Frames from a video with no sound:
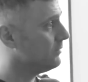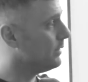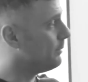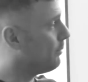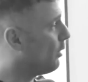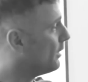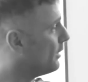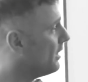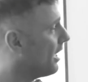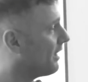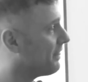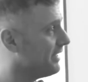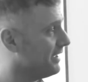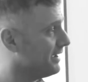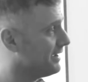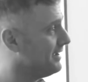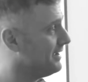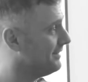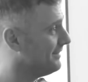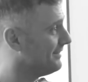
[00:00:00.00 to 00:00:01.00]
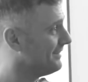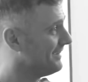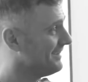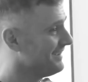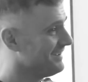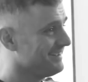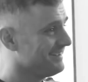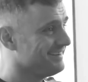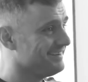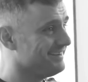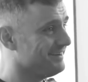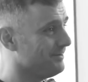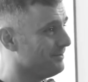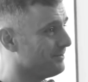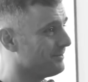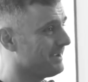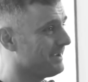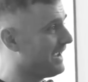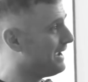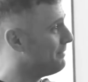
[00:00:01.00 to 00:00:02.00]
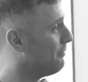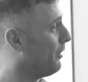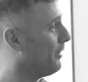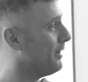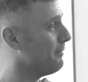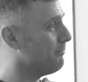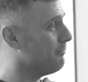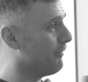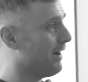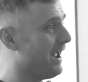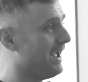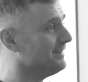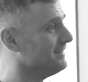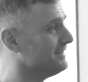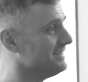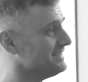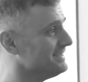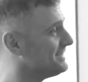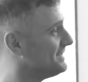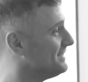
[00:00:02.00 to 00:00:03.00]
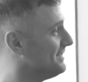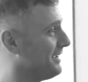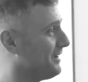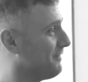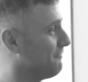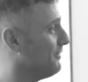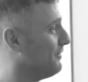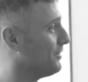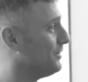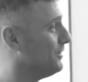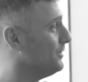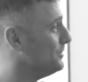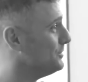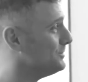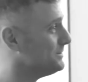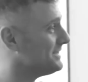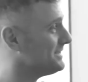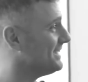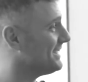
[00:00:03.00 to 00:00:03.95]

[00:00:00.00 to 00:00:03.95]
We bought nothing, Kmart and Bradley's and for clothes,